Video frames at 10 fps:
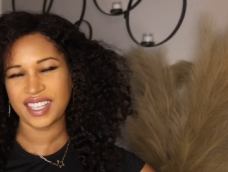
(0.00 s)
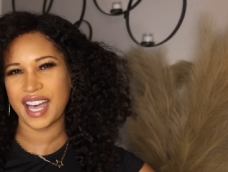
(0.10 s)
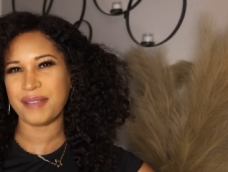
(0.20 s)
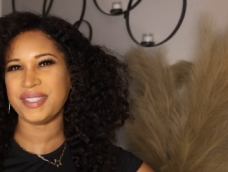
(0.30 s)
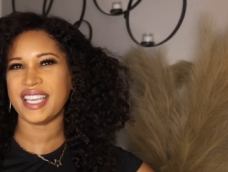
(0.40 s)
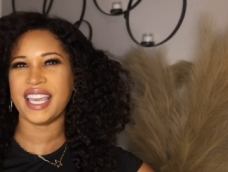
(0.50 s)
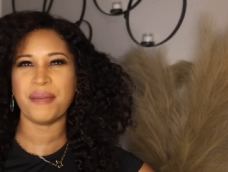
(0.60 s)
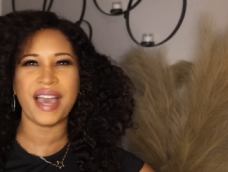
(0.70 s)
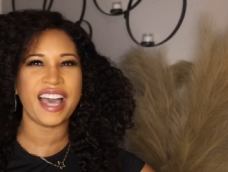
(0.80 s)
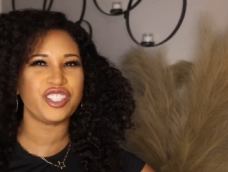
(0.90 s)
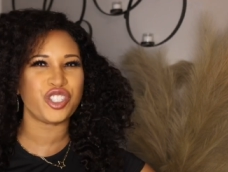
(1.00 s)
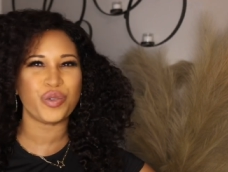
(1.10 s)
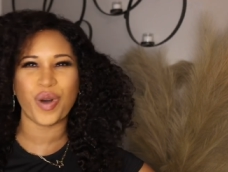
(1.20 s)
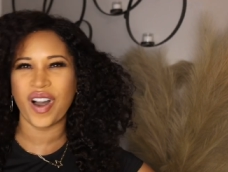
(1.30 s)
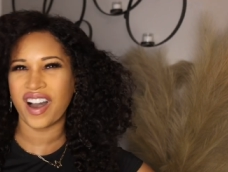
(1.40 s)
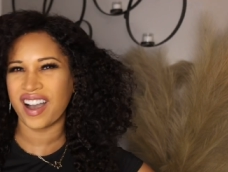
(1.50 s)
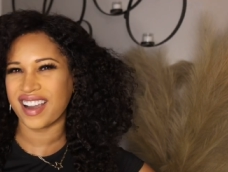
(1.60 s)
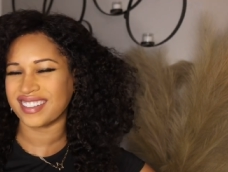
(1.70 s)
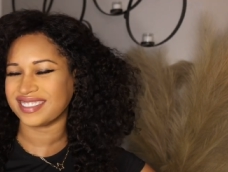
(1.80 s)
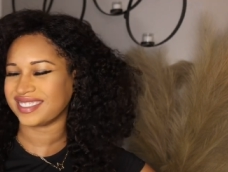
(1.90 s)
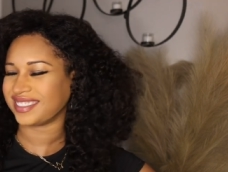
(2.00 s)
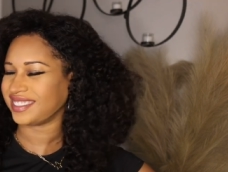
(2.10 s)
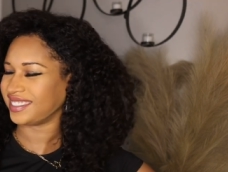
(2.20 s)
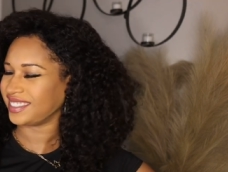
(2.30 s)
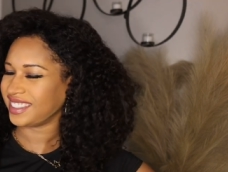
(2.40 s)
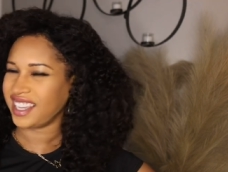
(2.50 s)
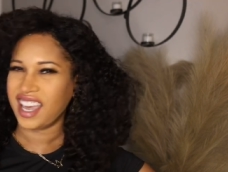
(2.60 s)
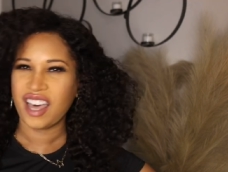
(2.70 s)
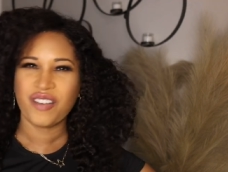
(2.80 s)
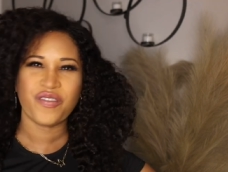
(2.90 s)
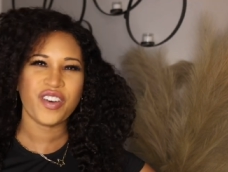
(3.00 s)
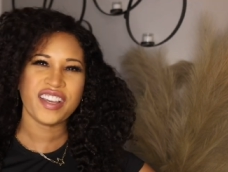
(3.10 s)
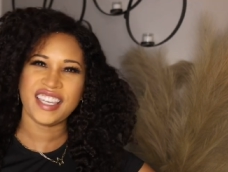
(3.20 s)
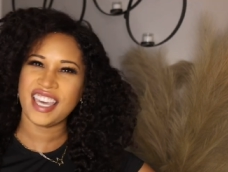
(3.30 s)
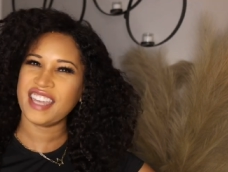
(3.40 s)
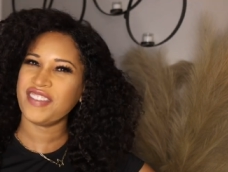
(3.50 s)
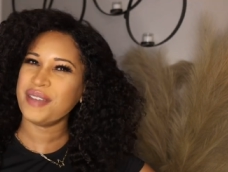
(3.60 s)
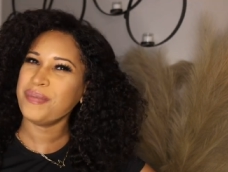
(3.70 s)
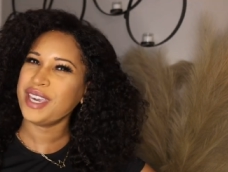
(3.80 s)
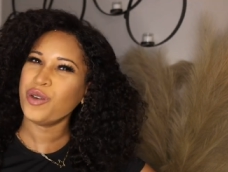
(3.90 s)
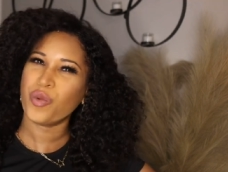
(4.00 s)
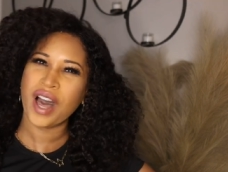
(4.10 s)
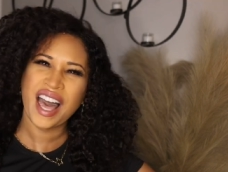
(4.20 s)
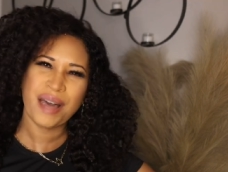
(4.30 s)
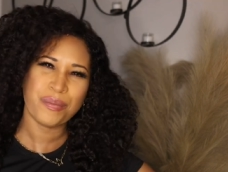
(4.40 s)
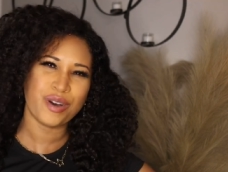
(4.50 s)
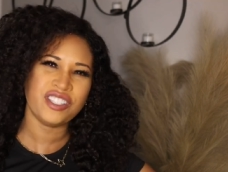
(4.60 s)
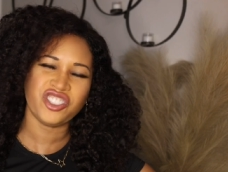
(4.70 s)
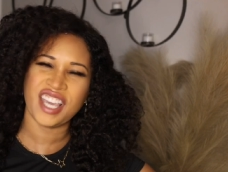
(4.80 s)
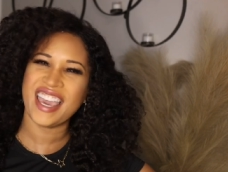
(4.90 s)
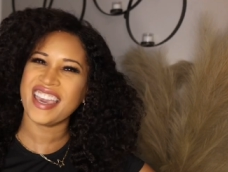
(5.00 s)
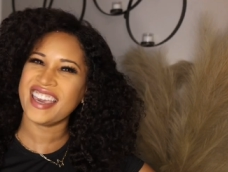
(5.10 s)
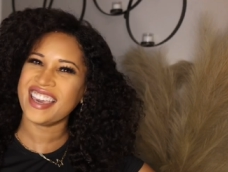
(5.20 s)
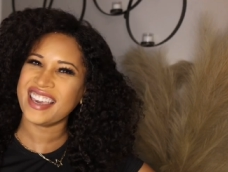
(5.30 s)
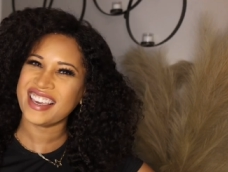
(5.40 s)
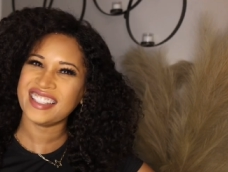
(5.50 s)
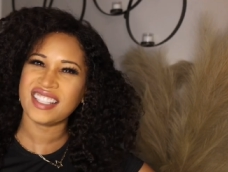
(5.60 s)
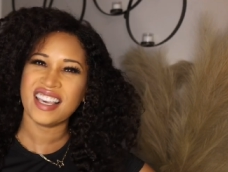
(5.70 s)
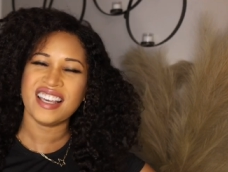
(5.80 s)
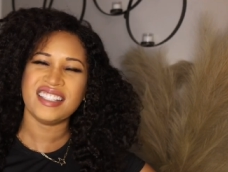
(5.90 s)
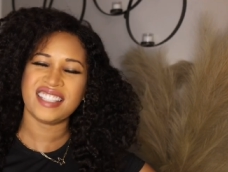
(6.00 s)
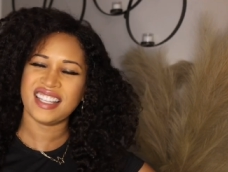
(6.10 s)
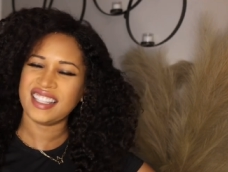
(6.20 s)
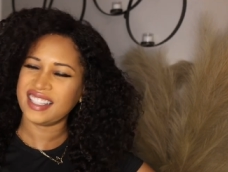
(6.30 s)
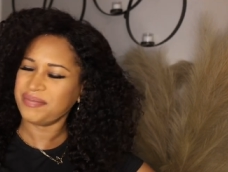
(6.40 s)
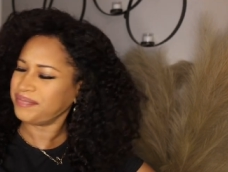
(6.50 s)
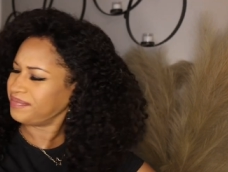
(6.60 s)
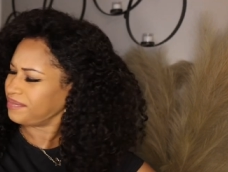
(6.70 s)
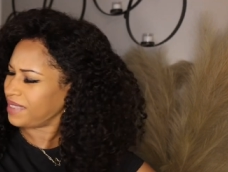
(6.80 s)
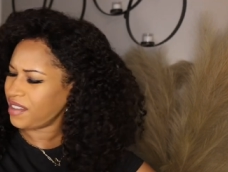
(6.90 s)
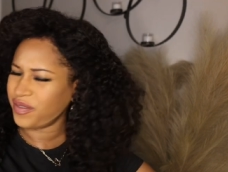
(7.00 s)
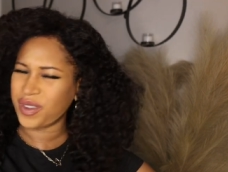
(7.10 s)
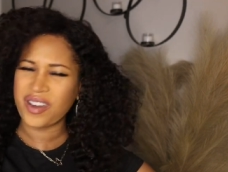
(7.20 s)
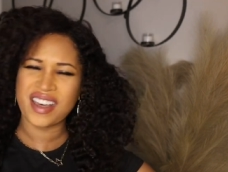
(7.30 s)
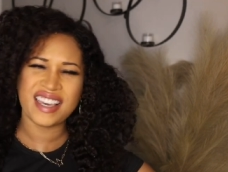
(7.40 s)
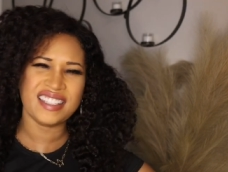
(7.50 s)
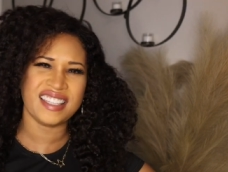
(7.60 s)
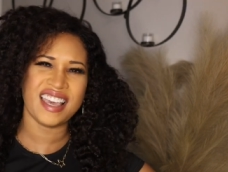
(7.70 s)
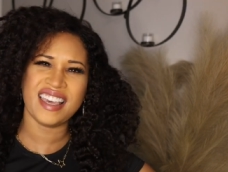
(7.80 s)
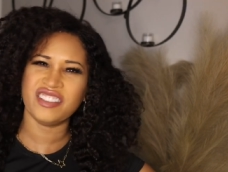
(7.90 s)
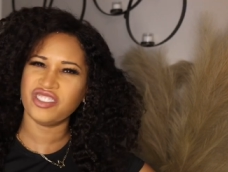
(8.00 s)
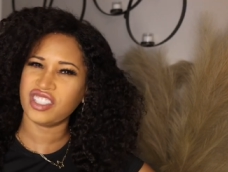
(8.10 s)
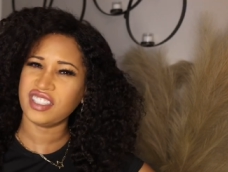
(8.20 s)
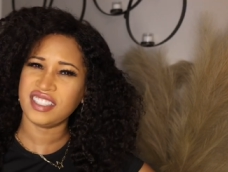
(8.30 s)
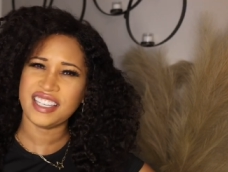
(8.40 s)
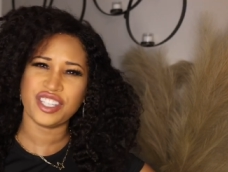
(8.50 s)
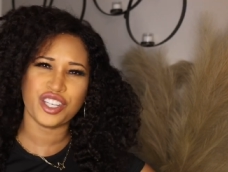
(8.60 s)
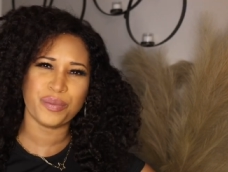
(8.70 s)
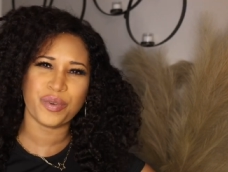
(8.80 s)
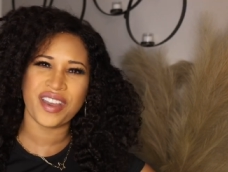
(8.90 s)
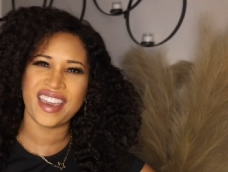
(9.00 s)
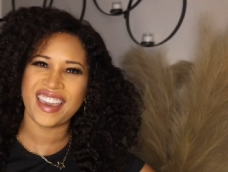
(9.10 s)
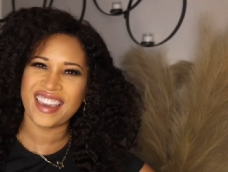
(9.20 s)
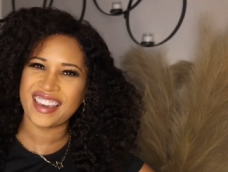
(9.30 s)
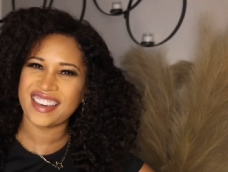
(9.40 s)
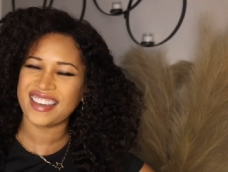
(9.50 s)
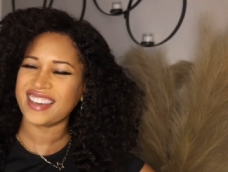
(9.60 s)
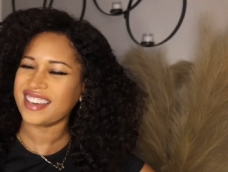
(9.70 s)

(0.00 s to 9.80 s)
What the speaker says: Come to Him as you are. For giving me one more chance to raise my voice and to sing your praise.